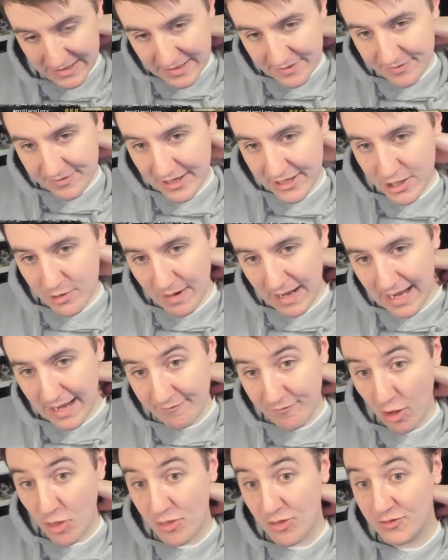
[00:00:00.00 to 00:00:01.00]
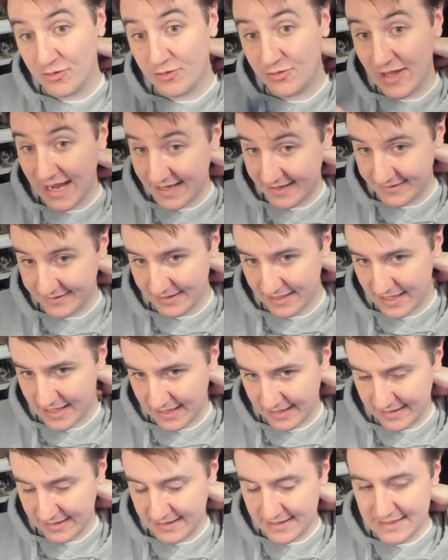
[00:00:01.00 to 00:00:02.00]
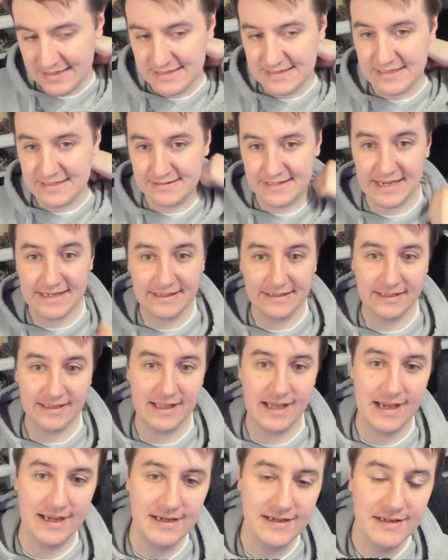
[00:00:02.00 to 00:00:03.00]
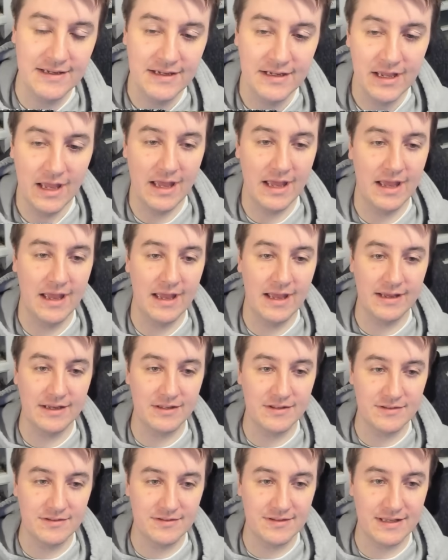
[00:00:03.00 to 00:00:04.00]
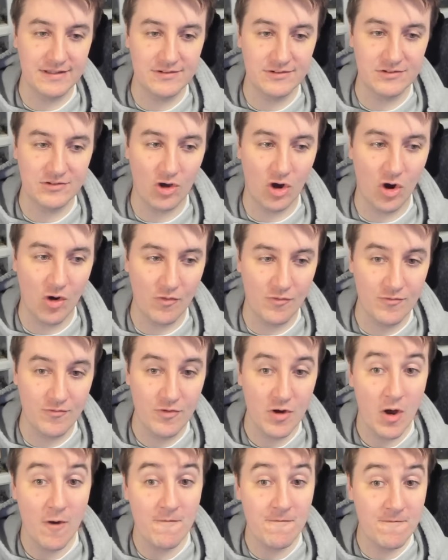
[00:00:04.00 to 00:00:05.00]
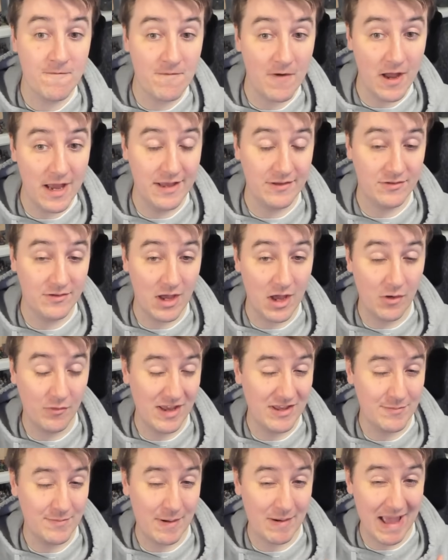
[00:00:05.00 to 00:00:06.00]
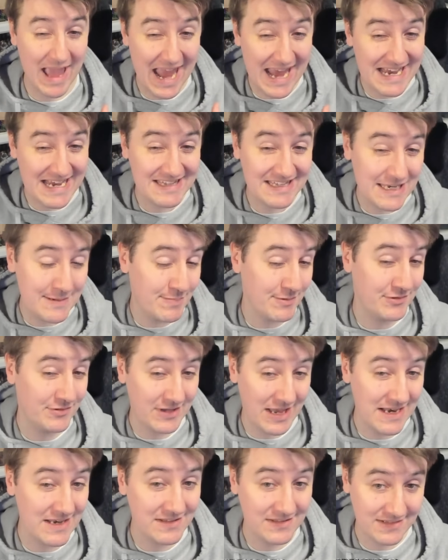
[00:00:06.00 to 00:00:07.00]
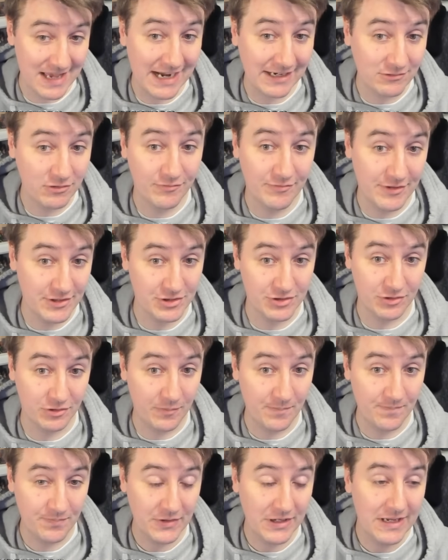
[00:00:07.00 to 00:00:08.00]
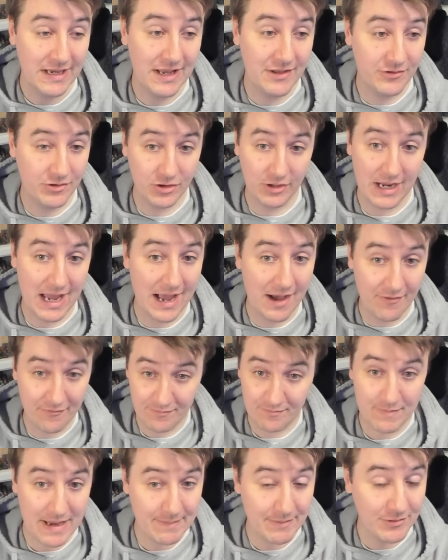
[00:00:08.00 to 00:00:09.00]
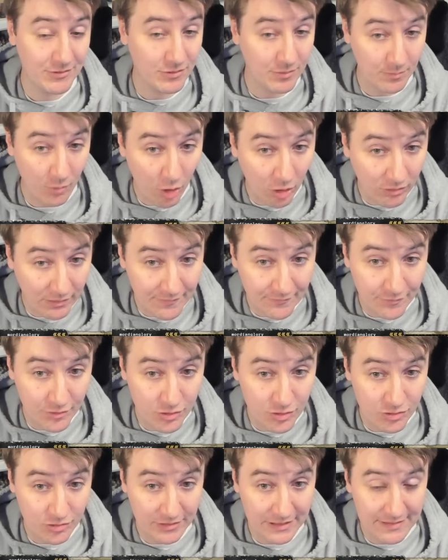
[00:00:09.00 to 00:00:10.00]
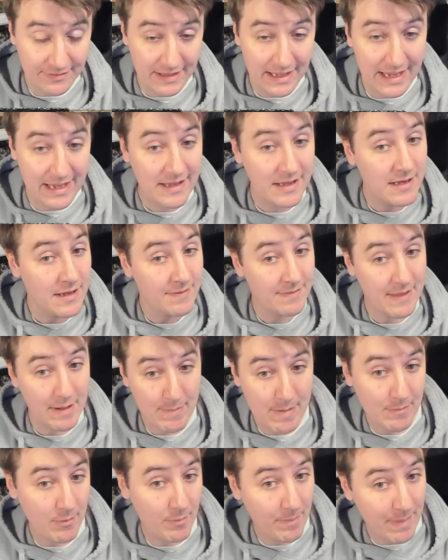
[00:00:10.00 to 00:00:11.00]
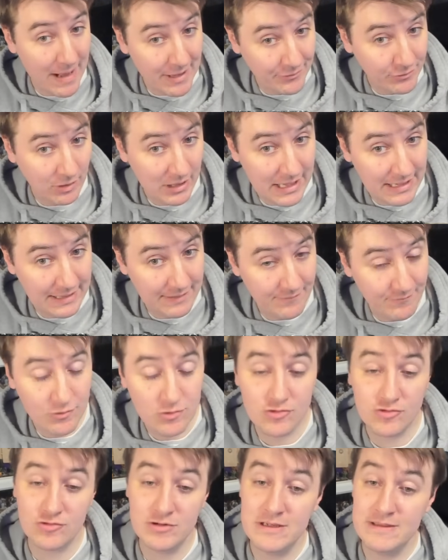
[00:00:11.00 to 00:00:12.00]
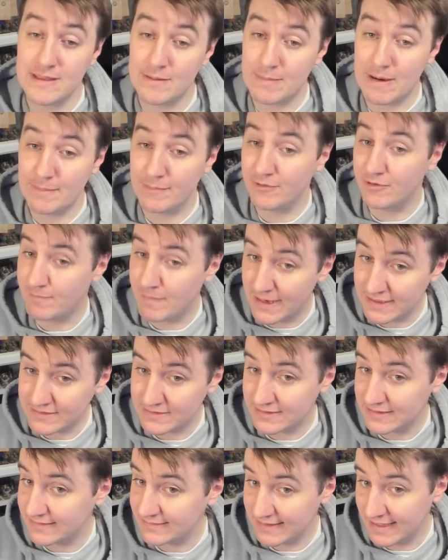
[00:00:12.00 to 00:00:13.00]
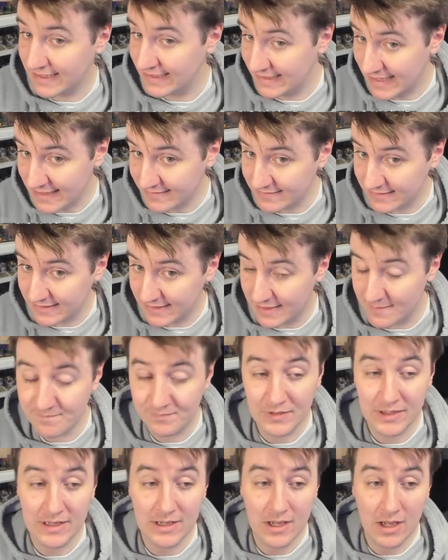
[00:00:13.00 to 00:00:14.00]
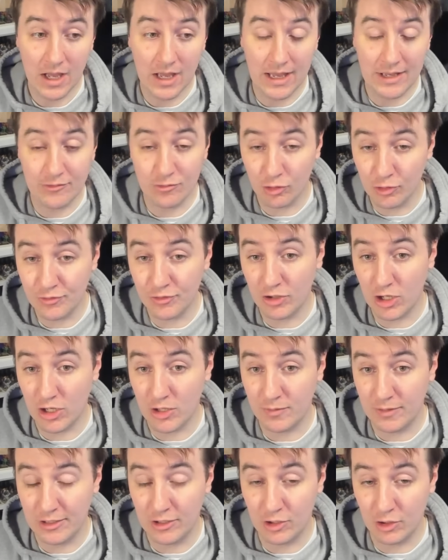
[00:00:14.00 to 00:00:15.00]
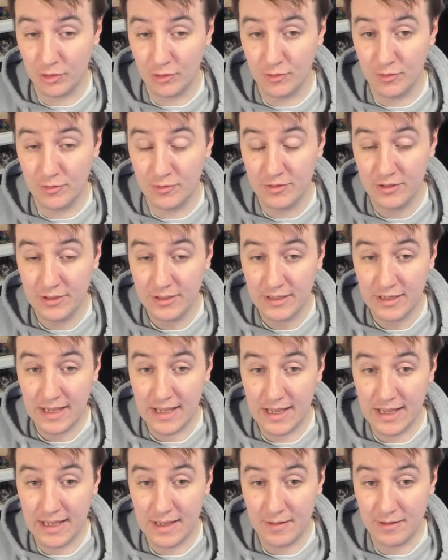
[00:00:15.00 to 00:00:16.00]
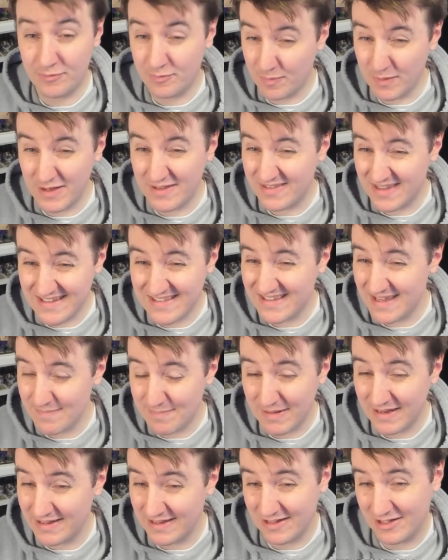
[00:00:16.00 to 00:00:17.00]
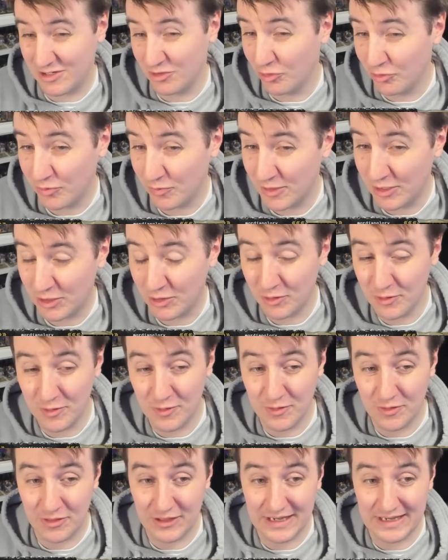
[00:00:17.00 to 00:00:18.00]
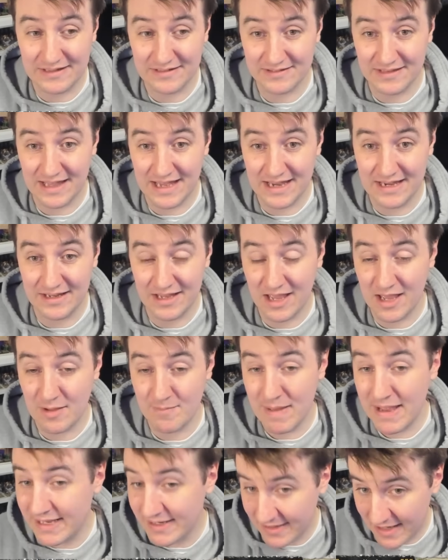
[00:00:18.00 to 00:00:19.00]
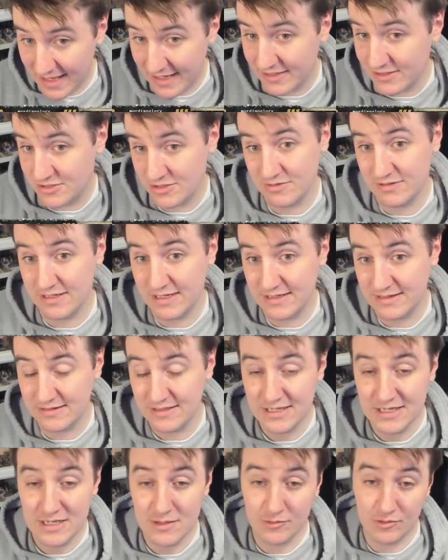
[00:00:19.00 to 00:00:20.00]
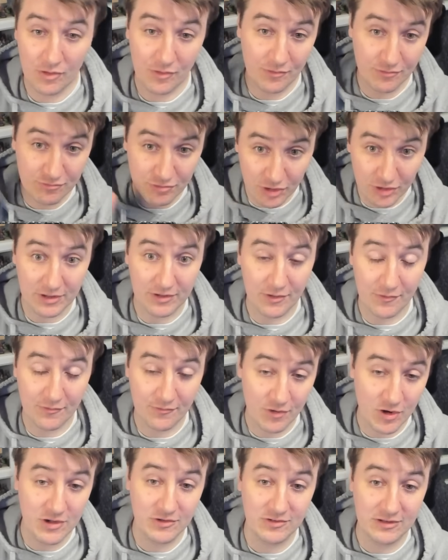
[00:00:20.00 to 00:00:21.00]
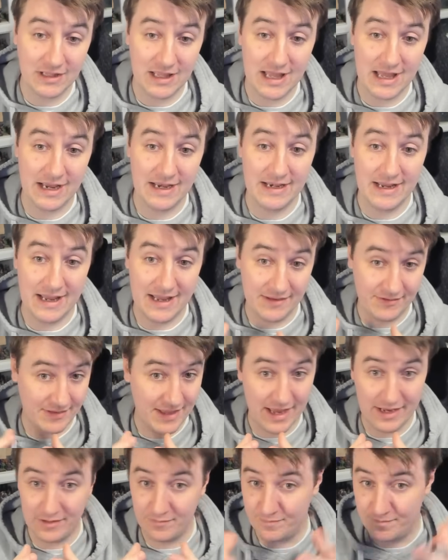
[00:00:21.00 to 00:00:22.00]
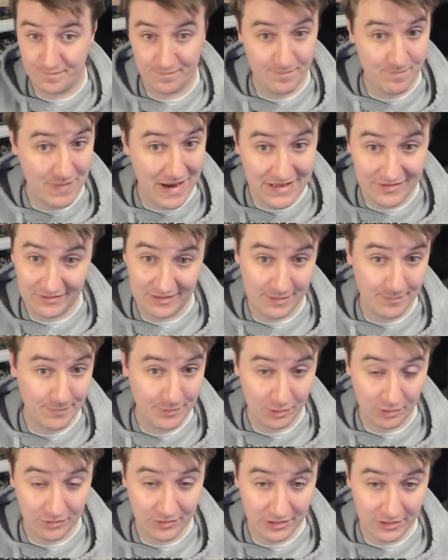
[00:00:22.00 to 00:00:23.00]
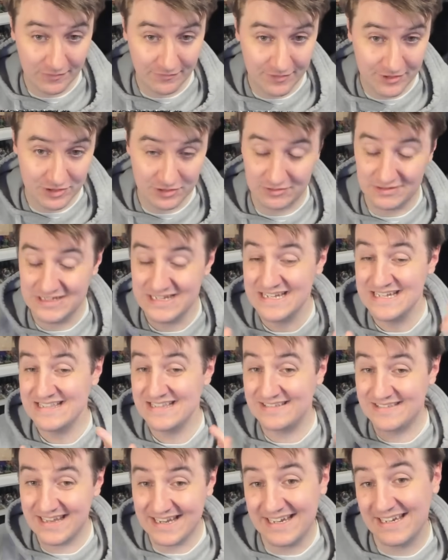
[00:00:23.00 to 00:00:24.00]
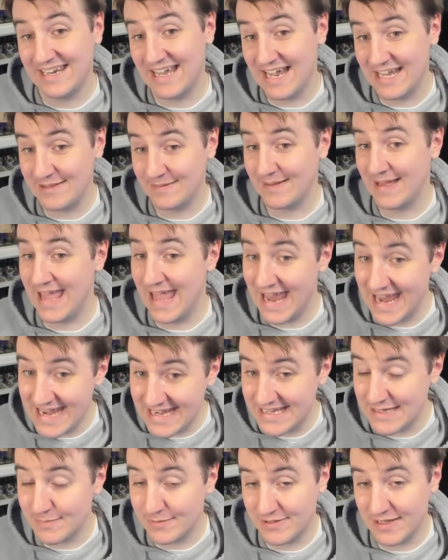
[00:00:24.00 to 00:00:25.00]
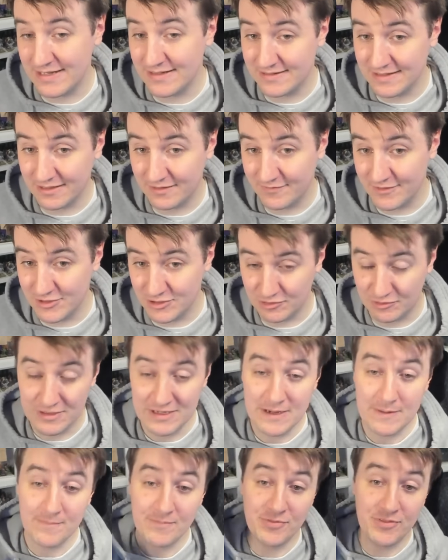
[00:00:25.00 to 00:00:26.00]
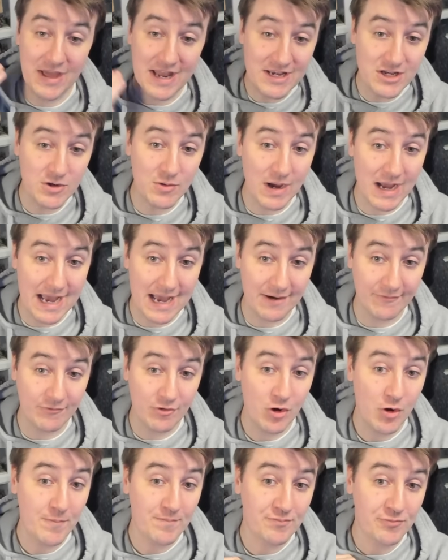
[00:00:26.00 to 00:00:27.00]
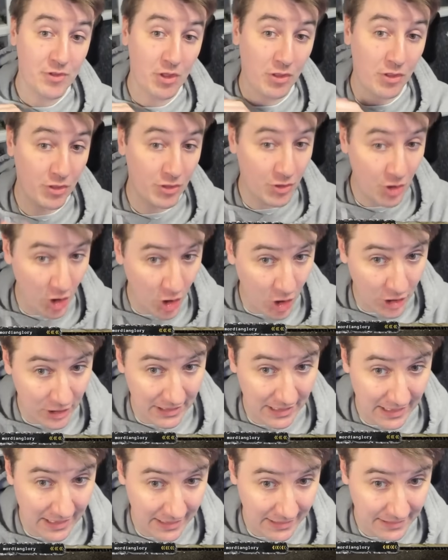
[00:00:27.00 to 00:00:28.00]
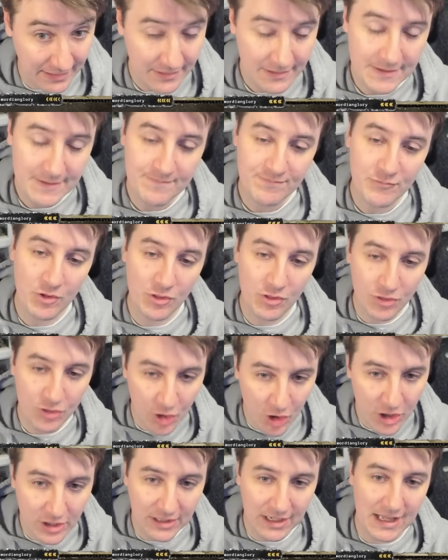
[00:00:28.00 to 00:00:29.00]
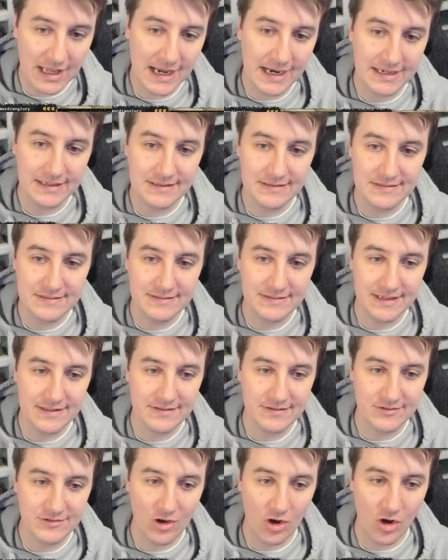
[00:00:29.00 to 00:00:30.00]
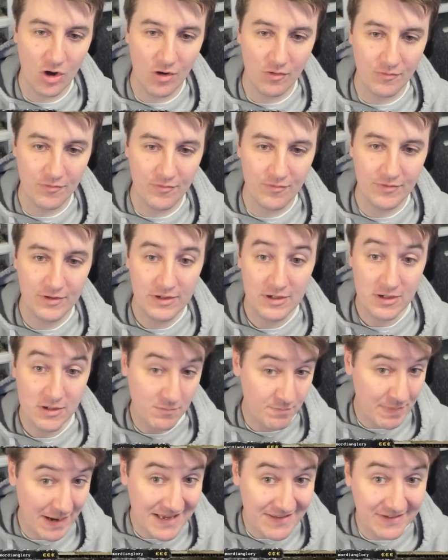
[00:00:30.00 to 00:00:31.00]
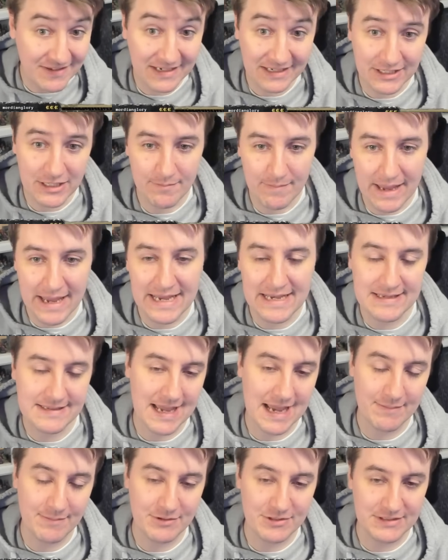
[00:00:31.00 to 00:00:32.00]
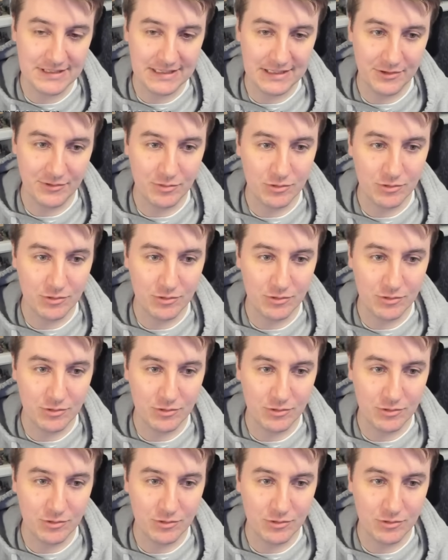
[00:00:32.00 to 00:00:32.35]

Then you have the second line. The second line consists of is about 80% sacrificial. It's going to have maybe some more infantry in there. That might be battle line infantry. That might be specialists like Kazakin. It's also going to include it can also include things like mechanized units. So the first line is like basically pure sacrificial. The second lines are 80% sacrificial. Then you have the third line. The third line consists of basically your main damage dealers.